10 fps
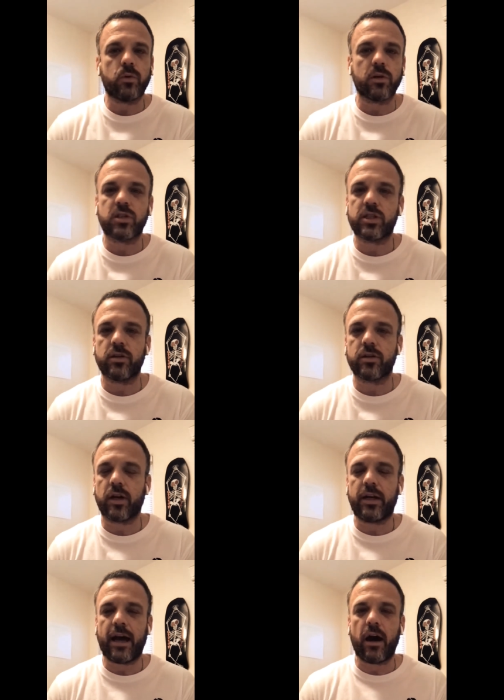World Series
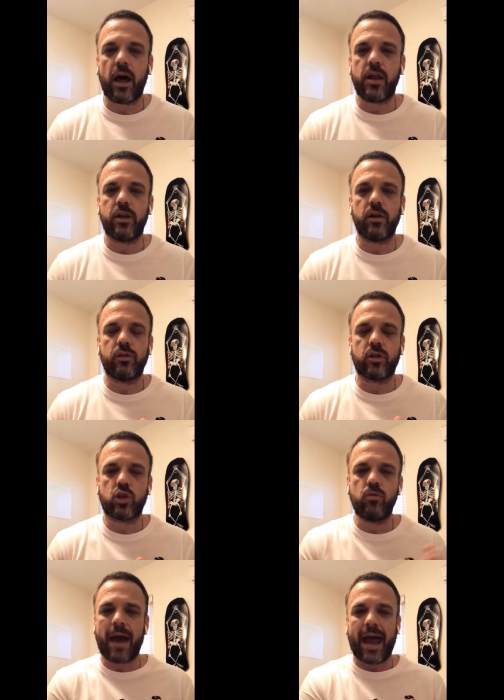right now, and the
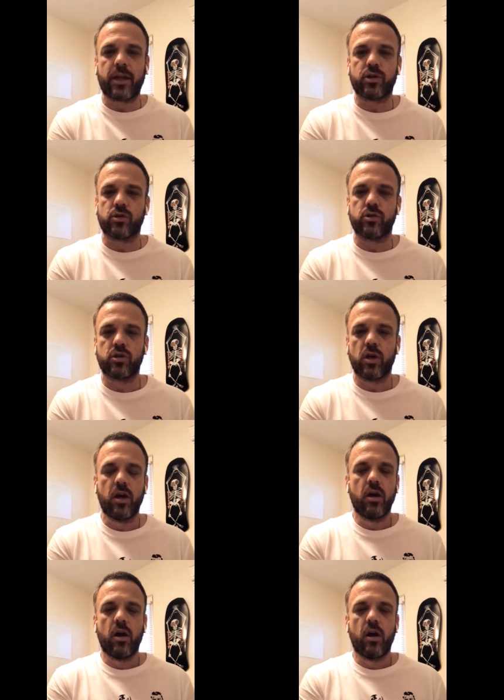two managers